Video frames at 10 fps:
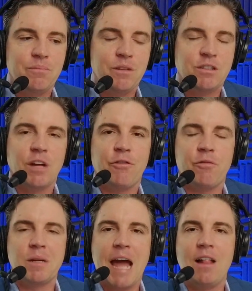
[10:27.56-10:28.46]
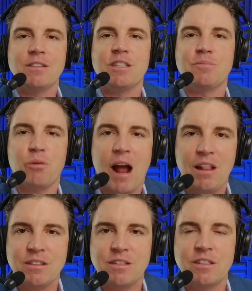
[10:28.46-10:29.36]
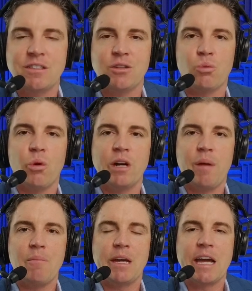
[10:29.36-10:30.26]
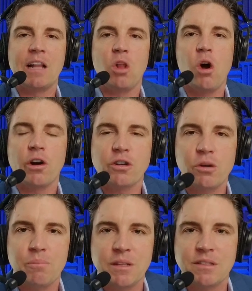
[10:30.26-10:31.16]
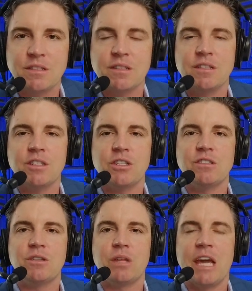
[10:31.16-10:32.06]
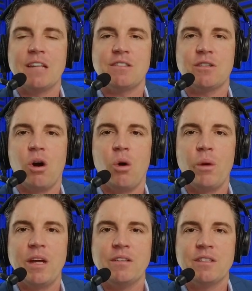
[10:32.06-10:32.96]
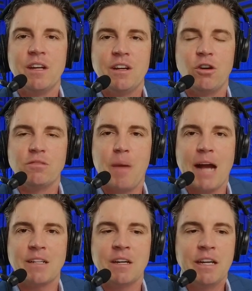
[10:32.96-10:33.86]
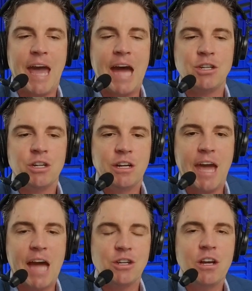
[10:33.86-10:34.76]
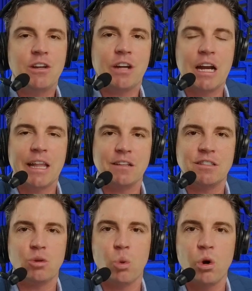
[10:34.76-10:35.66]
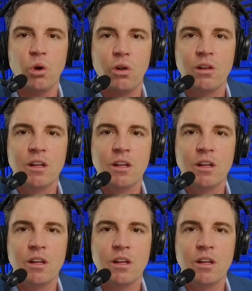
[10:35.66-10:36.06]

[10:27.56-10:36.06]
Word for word: you suffer from analysis paralysis. You're worried about making a longer term business decision, so the answer always goes back to cash, cash. You're kind of like a squirrel